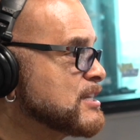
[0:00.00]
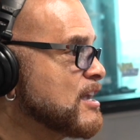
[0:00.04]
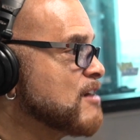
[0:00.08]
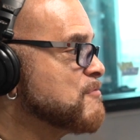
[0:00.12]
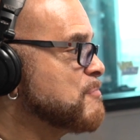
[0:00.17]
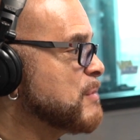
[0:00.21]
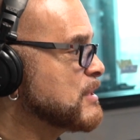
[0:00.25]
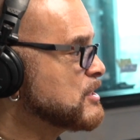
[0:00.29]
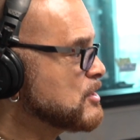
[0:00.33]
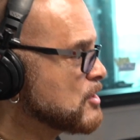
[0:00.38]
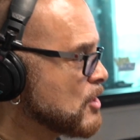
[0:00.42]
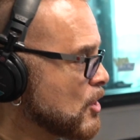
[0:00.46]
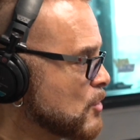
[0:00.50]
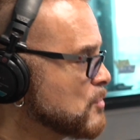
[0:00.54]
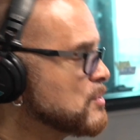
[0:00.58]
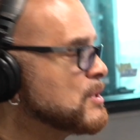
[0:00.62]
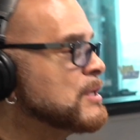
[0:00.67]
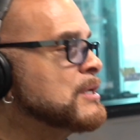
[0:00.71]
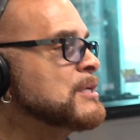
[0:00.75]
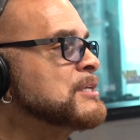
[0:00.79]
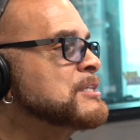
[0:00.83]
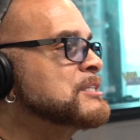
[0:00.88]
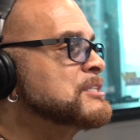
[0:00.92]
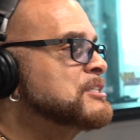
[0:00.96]
tough, but
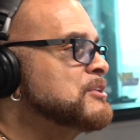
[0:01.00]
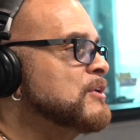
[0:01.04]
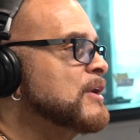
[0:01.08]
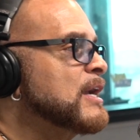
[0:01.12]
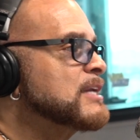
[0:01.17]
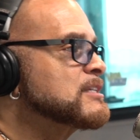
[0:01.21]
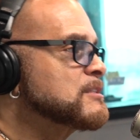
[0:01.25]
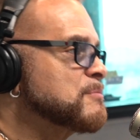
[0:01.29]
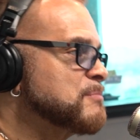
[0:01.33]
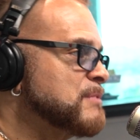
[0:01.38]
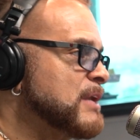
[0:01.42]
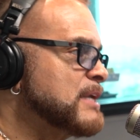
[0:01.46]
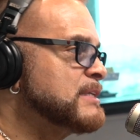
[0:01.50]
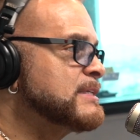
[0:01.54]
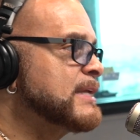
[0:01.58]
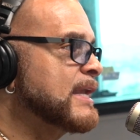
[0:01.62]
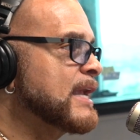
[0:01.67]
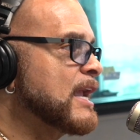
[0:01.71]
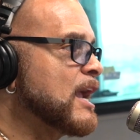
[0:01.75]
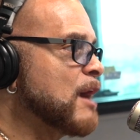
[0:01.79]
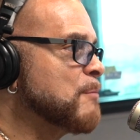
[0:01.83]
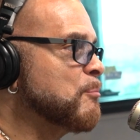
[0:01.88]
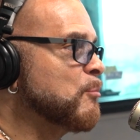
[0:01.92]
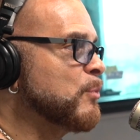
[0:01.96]
still got some things he
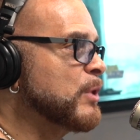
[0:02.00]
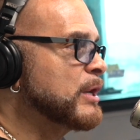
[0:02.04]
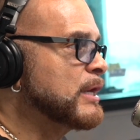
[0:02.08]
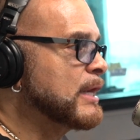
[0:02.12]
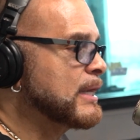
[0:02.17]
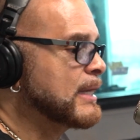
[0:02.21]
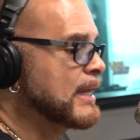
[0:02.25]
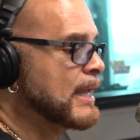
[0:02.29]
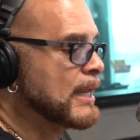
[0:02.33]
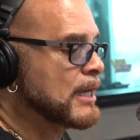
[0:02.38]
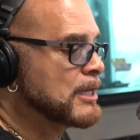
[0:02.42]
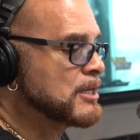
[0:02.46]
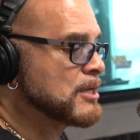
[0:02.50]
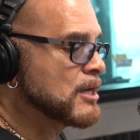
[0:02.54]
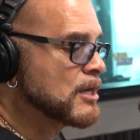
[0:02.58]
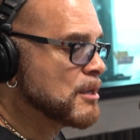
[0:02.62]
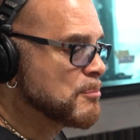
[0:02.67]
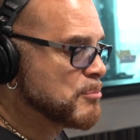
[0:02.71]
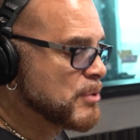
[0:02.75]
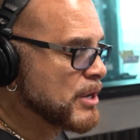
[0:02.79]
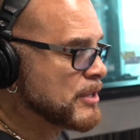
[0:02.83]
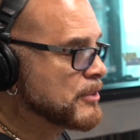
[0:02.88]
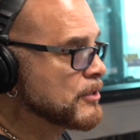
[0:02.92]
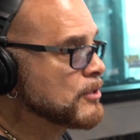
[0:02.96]
can help him with. And they got a
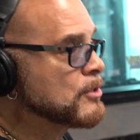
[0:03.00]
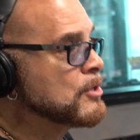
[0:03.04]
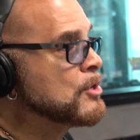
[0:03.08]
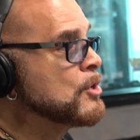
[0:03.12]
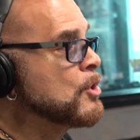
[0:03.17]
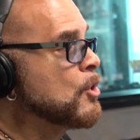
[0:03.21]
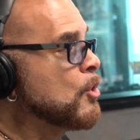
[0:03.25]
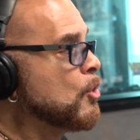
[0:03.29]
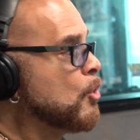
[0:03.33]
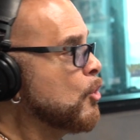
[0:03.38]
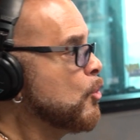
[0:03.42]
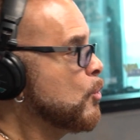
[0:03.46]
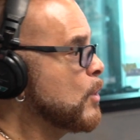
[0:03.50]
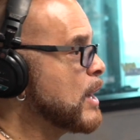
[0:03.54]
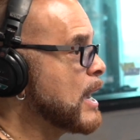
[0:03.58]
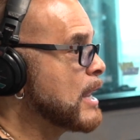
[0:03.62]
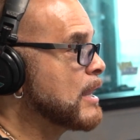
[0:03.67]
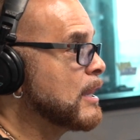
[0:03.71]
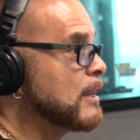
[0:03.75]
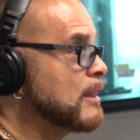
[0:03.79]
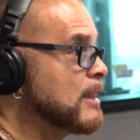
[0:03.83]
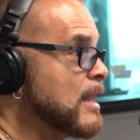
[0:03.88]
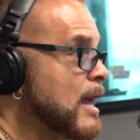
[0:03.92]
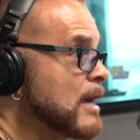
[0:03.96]
younger brother who
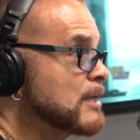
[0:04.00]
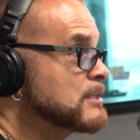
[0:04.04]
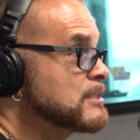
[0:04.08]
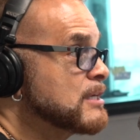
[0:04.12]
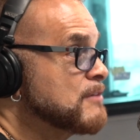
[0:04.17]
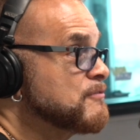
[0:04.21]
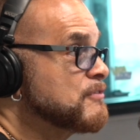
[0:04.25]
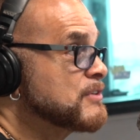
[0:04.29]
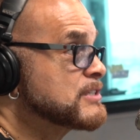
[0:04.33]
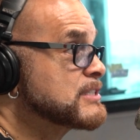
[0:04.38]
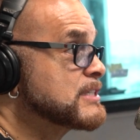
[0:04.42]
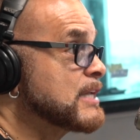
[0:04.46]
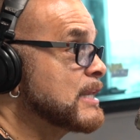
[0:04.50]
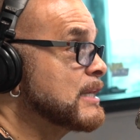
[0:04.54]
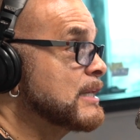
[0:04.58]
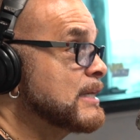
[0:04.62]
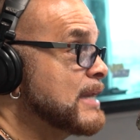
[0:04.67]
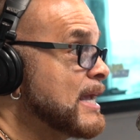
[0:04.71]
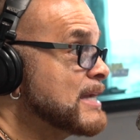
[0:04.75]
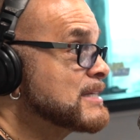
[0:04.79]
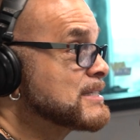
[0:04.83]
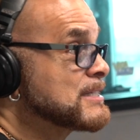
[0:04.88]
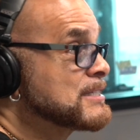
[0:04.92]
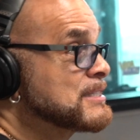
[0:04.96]
got locked up for
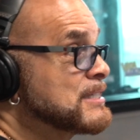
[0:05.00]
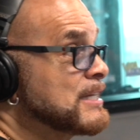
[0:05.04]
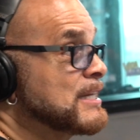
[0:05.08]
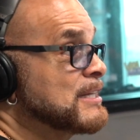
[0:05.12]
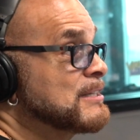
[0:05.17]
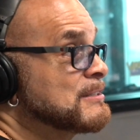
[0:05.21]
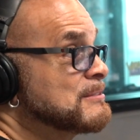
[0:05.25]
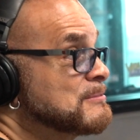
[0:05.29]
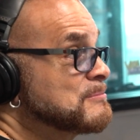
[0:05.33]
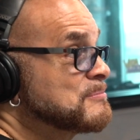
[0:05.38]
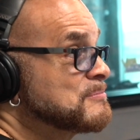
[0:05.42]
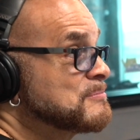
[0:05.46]
selling ecstasy.